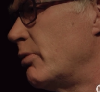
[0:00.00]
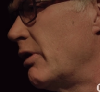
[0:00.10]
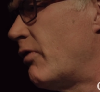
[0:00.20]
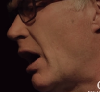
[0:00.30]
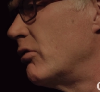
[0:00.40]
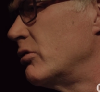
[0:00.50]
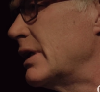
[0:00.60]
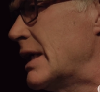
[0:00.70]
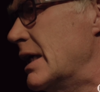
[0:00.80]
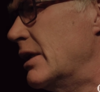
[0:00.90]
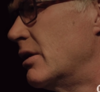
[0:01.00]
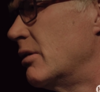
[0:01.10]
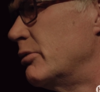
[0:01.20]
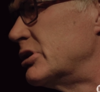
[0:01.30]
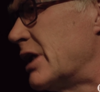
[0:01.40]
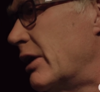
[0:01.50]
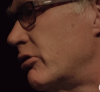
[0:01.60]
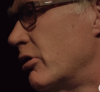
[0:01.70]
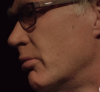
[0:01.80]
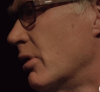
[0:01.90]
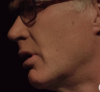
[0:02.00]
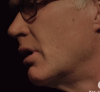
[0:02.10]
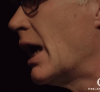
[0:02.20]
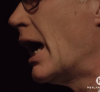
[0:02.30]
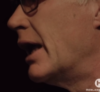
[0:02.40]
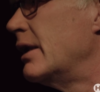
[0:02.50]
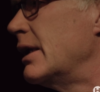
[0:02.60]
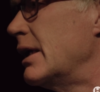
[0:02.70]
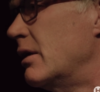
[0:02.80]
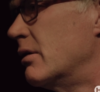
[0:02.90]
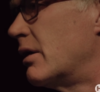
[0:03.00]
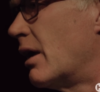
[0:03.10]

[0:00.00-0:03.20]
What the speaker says: be found in Byzantium and in